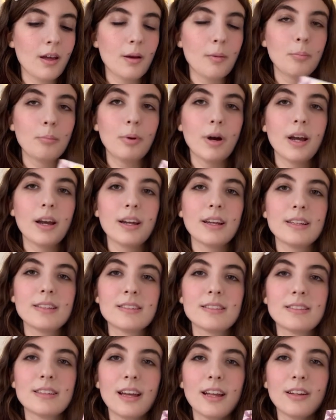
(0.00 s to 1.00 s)
But
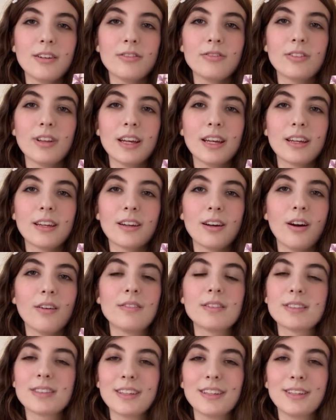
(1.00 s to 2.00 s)
instead of like,
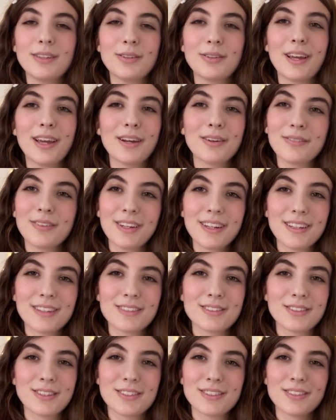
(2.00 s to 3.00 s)
obviously you can't read it,
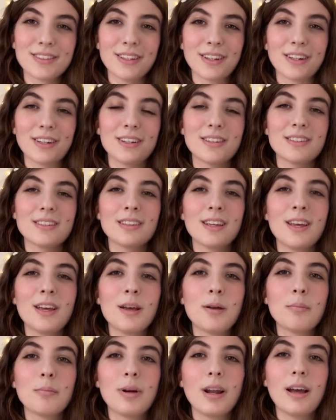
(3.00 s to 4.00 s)
it's just stickers.
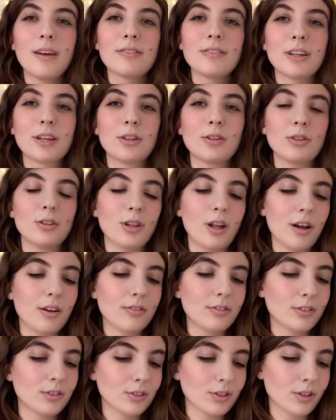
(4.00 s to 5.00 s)
But I've like
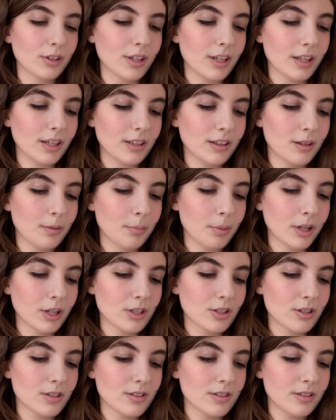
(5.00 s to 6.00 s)
loved looking at the
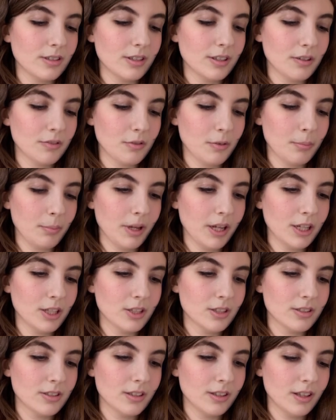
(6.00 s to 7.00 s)
pictures and the different
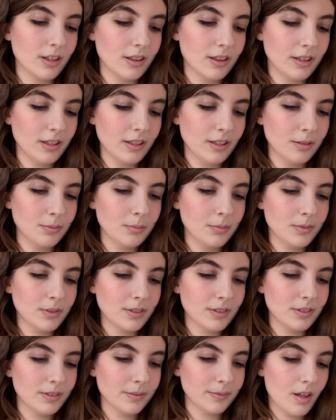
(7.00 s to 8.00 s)
pages and the
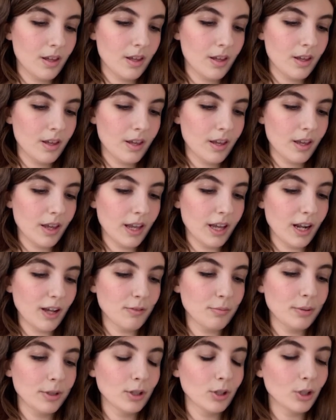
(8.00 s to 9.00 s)
themes. And
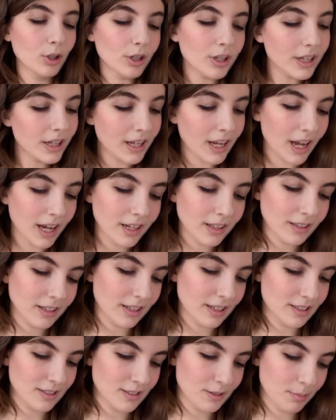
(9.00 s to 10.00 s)
I've been looking at it
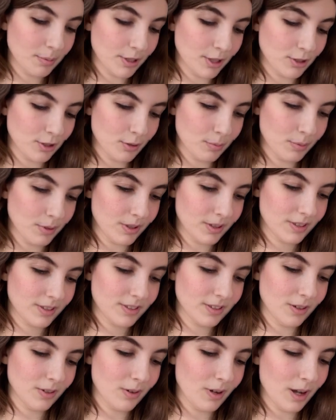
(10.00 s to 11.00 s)
like it's a picture book.
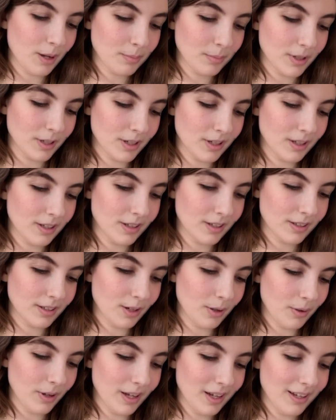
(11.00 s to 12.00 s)
So I'm gonna
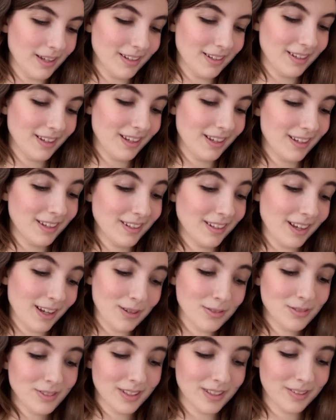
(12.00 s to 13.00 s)
go ahead and
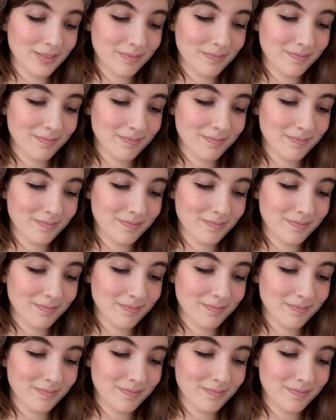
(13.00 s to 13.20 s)
count it.